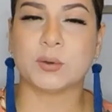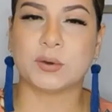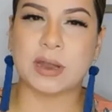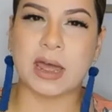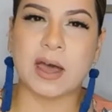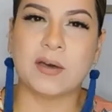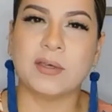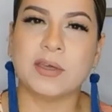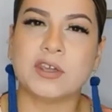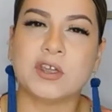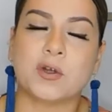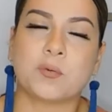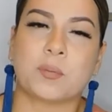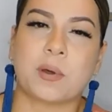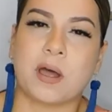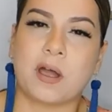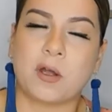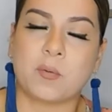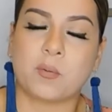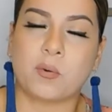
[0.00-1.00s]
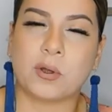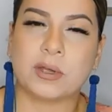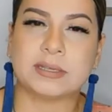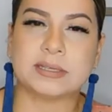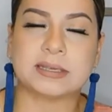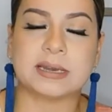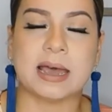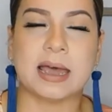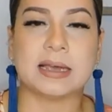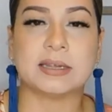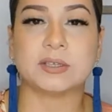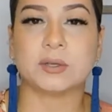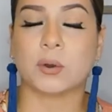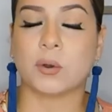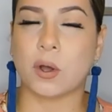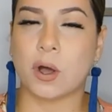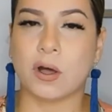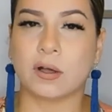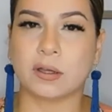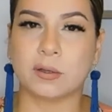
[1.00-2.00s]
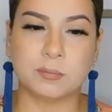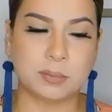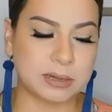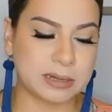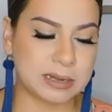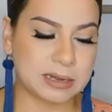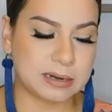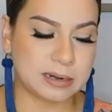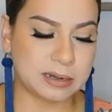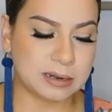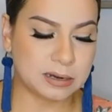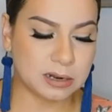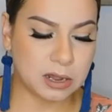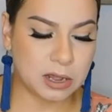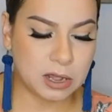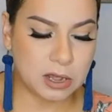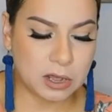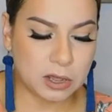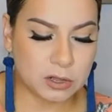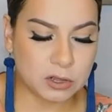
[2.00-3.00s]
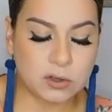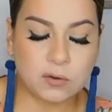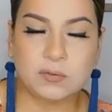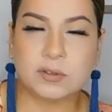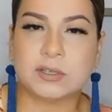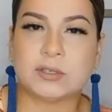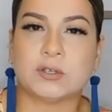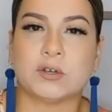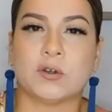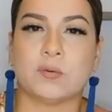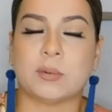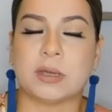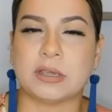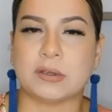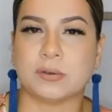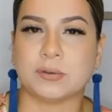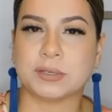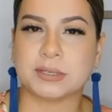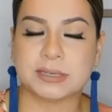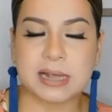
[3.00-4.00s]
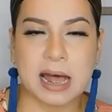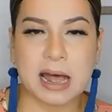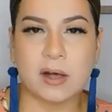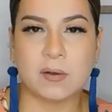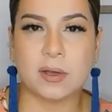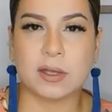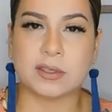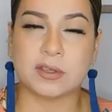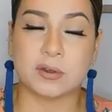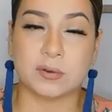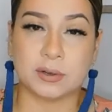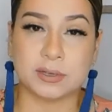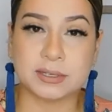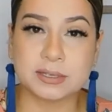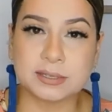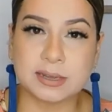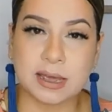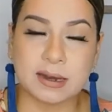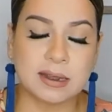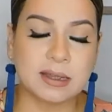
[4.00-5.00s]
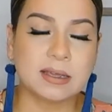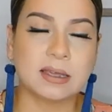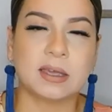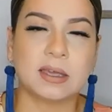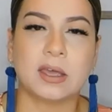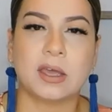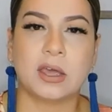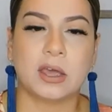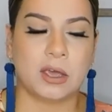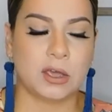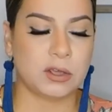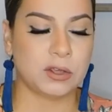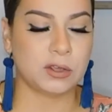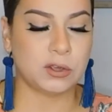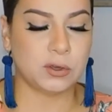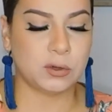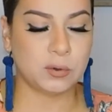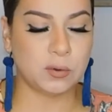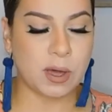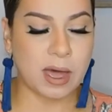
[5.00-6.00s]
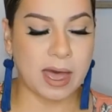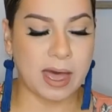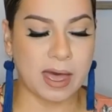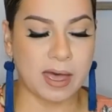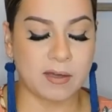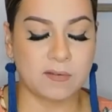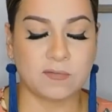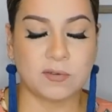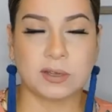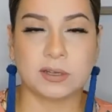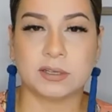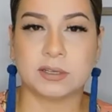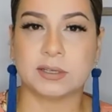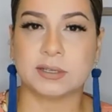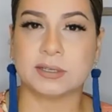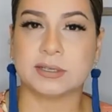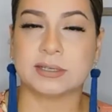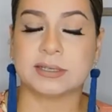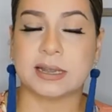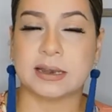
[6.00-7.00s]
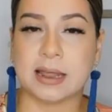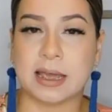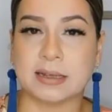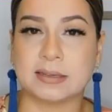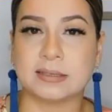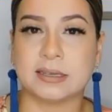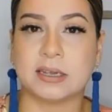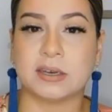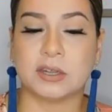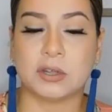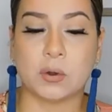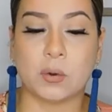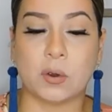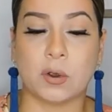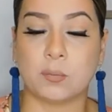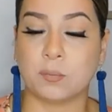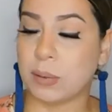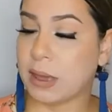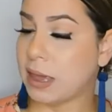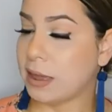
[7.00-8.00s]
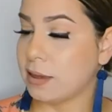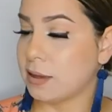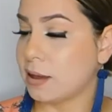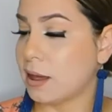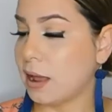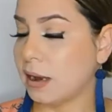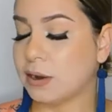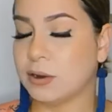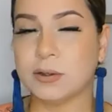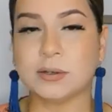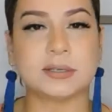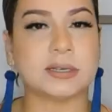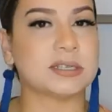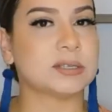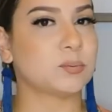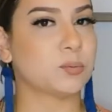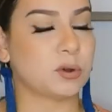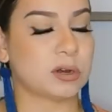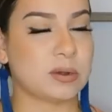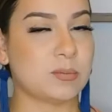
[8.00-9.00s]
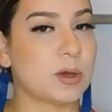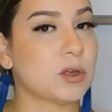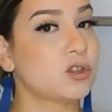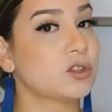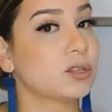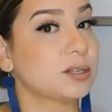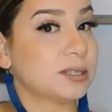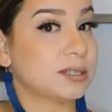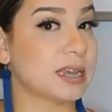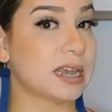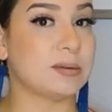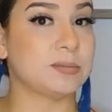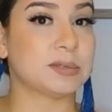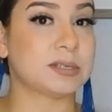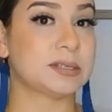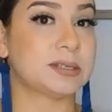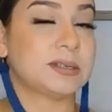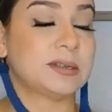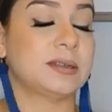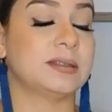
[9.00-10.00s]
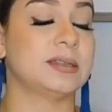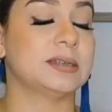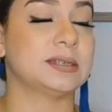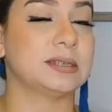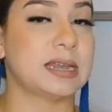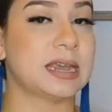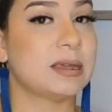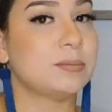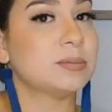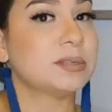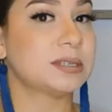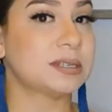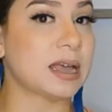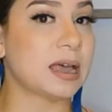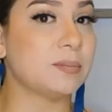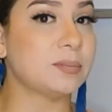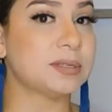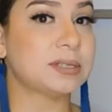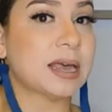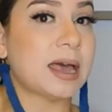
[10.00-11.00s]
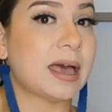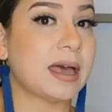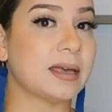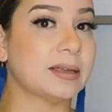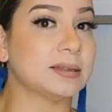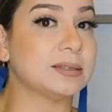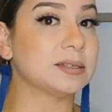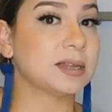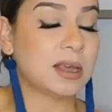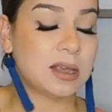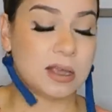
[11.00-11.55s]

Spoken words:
now that your PowerPoint slides are all completed, you've determined your style and your aesthetic. You have selected your paint colors. It's pretty much the same steps as